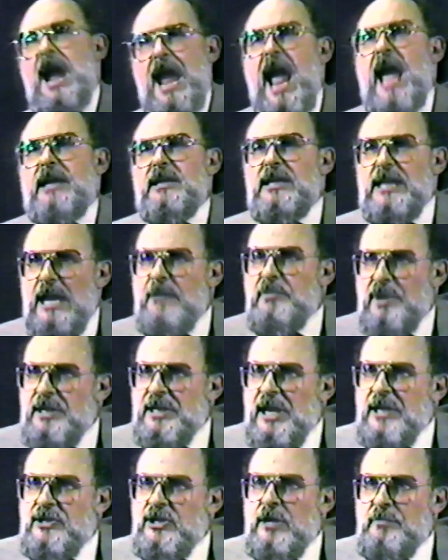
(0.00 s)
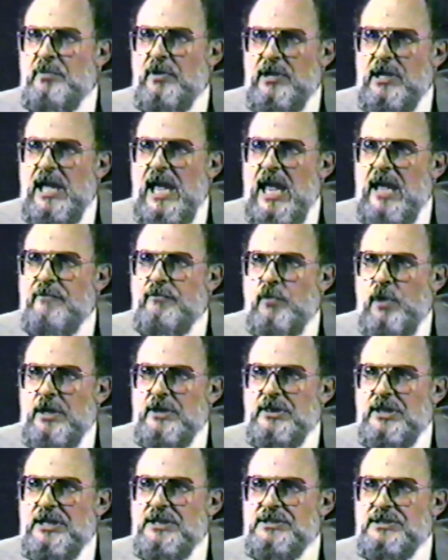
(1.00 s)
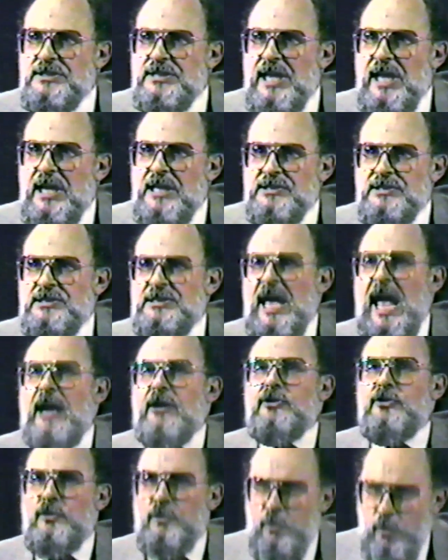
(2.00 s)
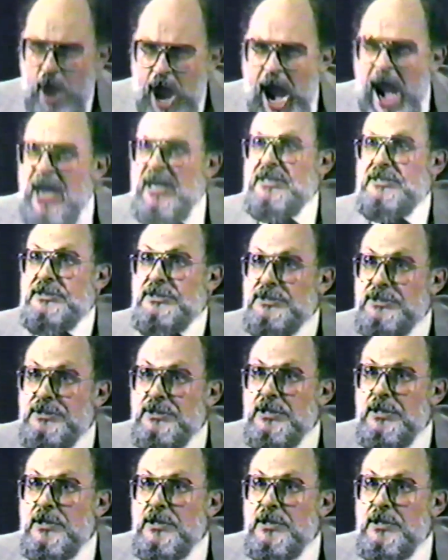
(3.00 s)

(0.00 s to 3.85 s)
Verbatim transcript: at liberty to believe what this says? That Christ,